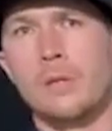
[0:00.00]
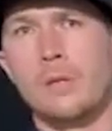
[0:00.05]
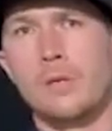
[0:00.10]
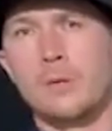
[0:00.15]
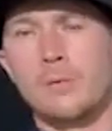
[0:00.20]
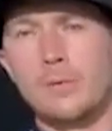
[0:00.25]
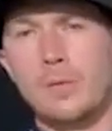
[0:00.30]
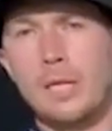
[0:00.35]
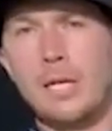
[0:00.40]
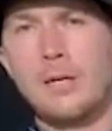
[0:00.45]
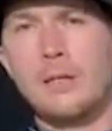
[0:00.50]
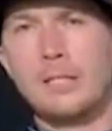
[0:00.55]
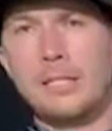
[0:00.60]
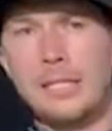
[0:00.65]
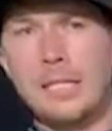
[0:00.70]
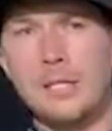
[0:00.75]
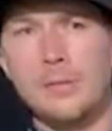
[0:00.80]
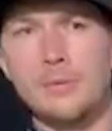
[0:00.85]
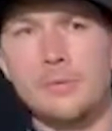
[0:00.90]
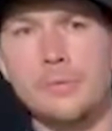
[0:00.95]
Without a
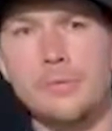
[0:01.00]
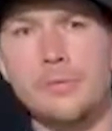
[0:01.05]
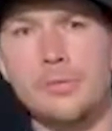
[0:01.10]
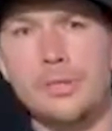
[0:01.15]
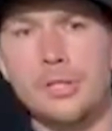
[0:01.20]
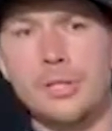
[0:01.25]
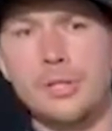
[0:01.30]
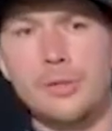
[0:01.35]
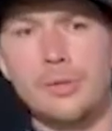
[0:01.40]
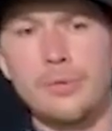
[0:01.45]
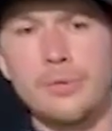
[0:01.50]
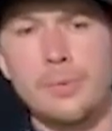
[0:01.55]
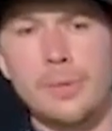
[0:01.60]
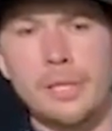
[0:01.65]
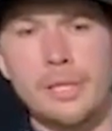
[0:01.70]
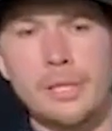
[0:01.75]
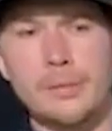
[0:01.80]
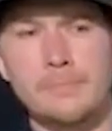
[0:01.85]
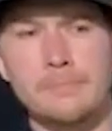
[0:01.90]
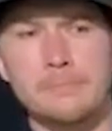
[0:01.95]
doubt.
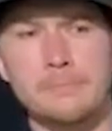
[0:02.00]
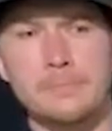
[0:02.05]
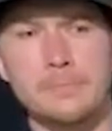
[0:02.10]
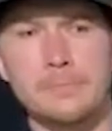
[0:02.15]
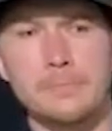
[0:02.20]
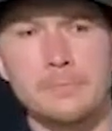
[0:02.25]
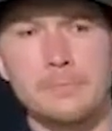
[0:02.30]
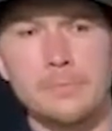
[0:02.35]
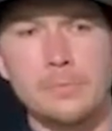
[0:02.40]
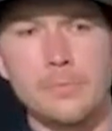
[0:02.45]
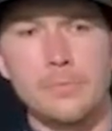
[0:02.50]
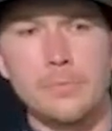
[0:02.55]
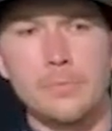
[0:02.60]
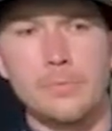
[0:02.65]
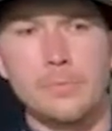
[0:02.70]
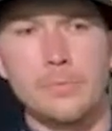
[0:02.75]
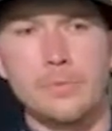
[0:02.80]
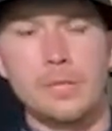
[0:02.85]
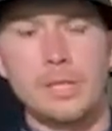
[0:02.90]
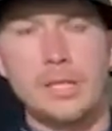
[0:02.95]
So
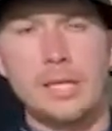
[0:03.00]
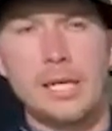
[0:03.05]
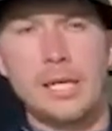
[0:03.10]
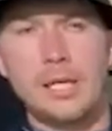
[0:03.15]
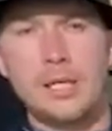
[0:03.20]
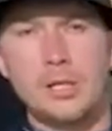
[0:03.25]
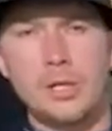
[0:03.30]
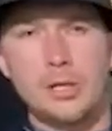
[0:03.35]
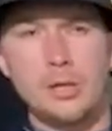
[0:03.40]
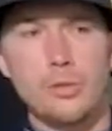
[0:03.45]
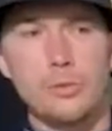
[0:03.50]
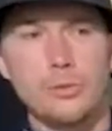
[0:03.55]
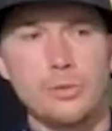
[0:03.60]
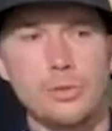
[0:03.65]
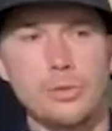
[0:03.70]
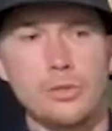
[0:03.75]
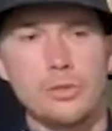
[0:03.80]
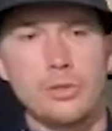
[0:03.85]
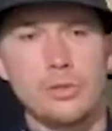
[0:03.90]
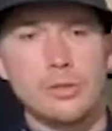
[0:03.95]
the
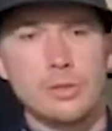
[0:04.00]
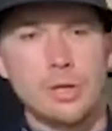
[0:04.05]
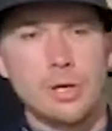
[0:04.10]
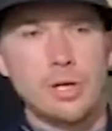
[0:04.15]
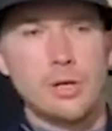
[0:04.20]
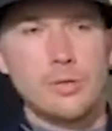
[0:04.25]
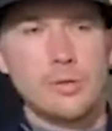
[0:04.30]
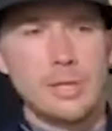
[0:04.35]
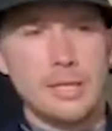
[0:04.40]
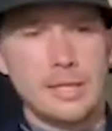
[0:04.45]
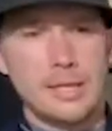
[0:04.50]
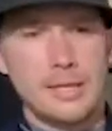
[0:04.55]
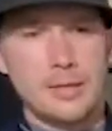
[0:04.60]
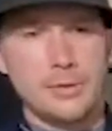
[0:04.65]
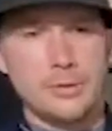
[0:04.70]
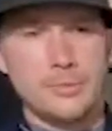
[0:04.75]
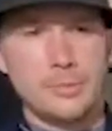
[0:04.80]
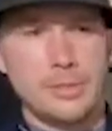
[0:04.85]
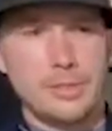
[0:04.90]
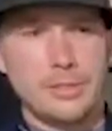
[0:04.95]
K-Coach not only
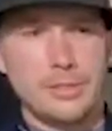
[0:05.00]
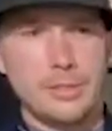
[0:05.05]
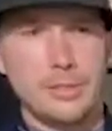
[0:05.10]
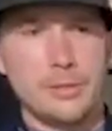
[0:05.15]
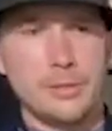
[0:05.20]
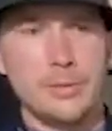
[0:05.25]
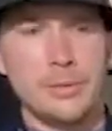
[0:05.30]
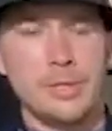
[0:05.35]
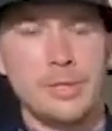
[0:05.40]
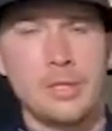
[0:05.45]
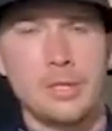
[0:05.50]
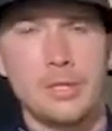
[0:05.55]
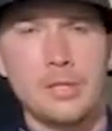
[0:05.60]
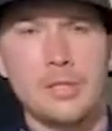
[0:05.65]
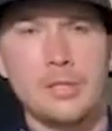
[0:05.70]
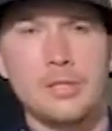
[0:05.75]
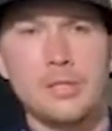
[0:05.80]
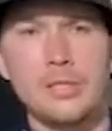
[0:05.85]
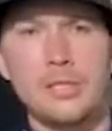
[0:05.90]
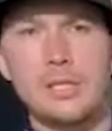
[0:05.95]
allows me to
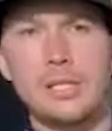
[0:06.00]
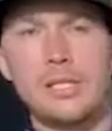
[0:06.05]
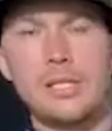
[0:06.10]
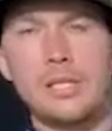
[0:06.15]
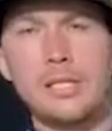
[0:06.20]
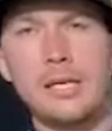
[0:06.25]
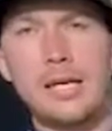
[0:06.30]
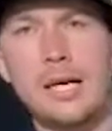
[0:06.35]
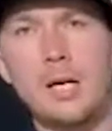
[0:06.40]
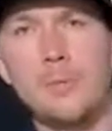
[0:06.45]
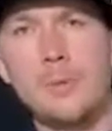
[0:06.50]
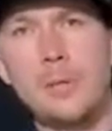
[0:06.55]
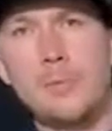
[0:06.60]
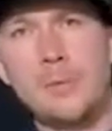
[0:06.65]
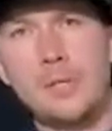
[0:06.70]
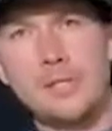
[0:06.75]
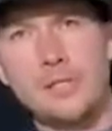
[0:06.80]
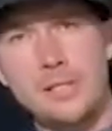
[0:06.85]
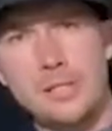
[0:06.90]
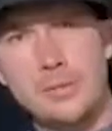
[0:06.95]
see how
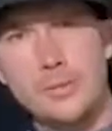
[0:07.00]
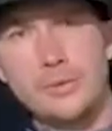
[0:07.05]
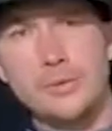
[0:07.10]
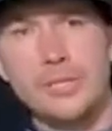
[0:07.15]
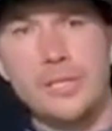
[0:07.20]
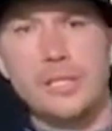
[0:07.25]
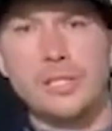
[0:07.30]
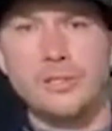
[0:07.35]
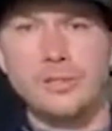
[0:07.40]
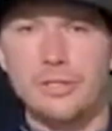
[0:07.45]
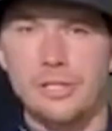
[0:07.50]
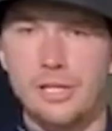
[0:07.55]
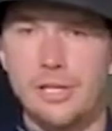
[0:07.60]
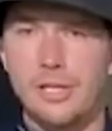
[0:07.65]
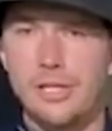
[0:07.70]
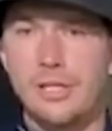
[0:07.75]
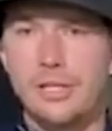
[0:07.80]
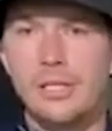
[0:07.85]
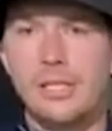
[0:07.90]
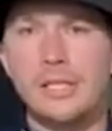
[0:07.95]
people are tilting,
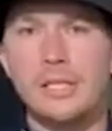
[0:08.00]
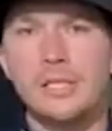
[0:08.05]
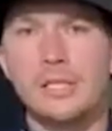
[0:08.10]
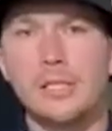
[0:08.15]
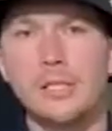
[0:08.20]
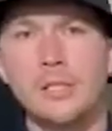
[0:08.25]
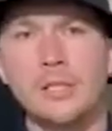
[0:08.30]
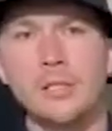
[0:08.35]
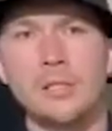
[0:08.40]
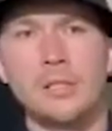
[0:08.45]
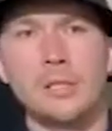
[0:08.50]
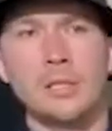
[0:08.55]
turning, and